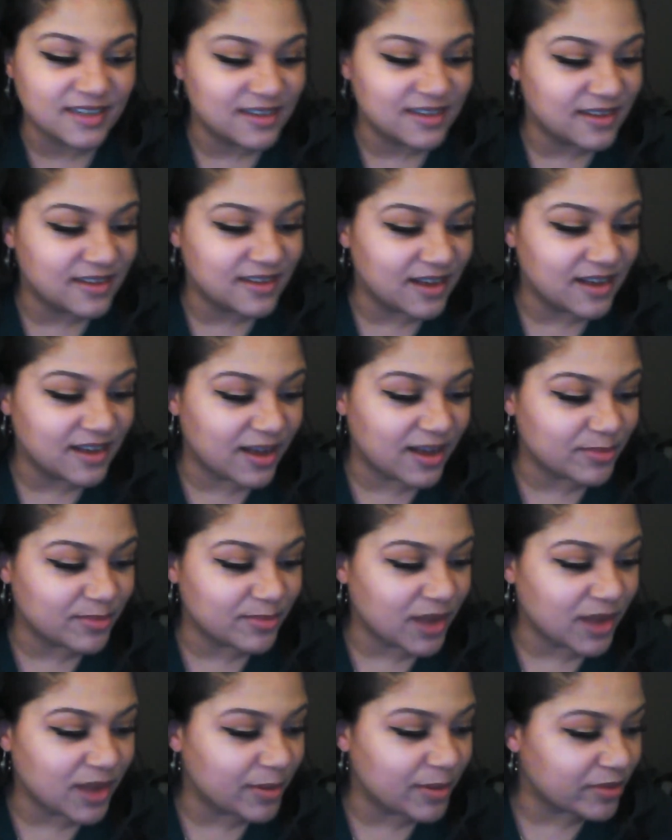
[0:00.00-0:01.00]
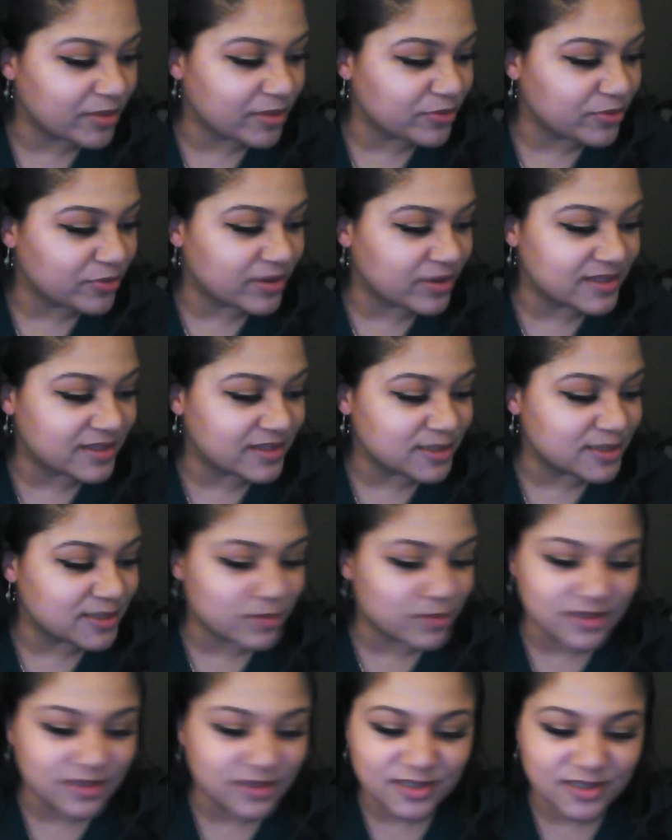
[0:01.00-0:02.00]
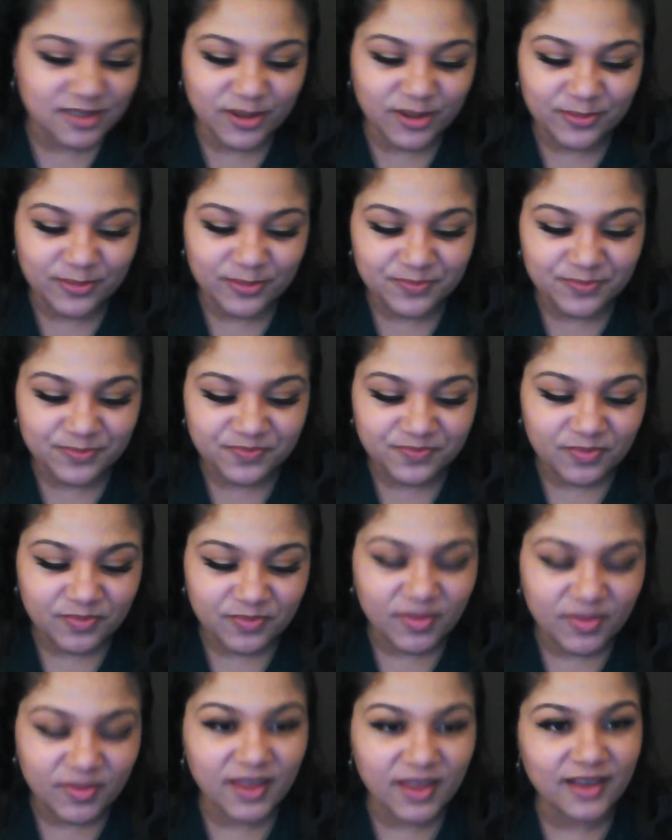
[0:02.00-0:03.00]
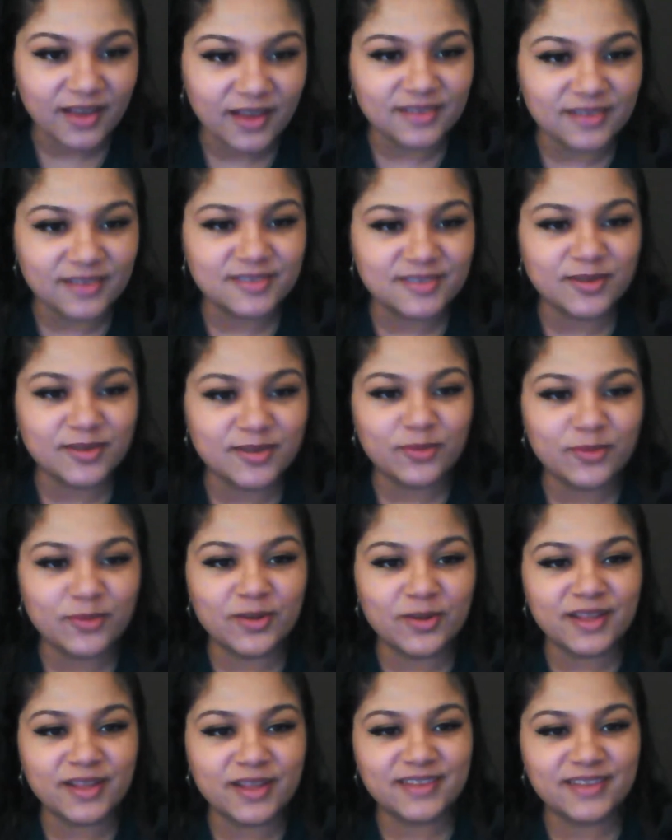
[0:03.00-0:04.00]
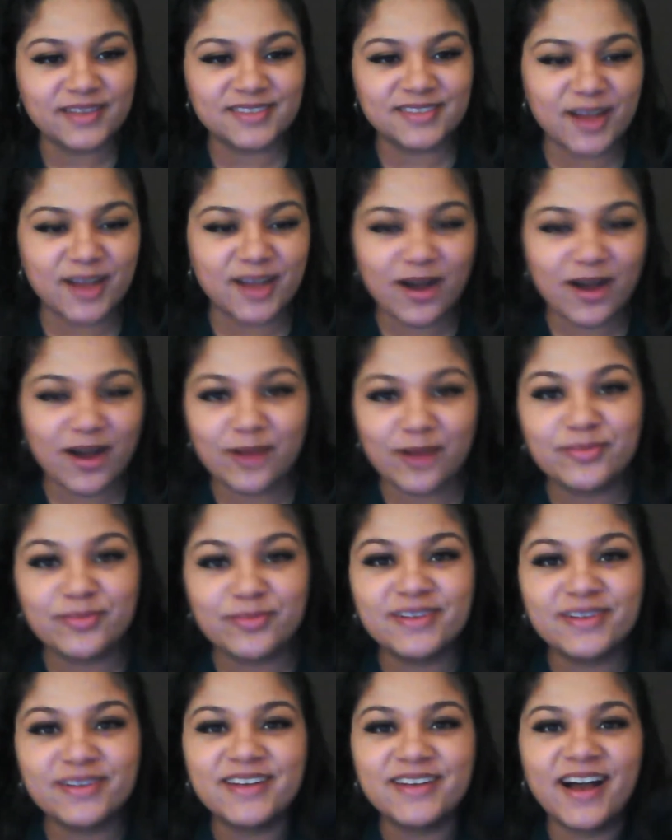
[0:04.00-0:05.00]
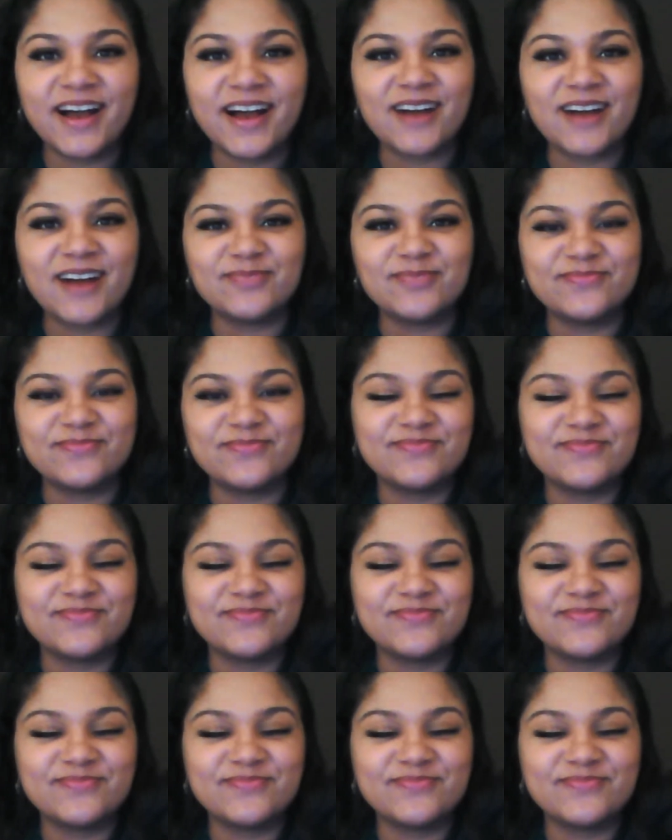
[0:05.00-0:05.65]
coming through on this one. So yeah, so what is up? Um,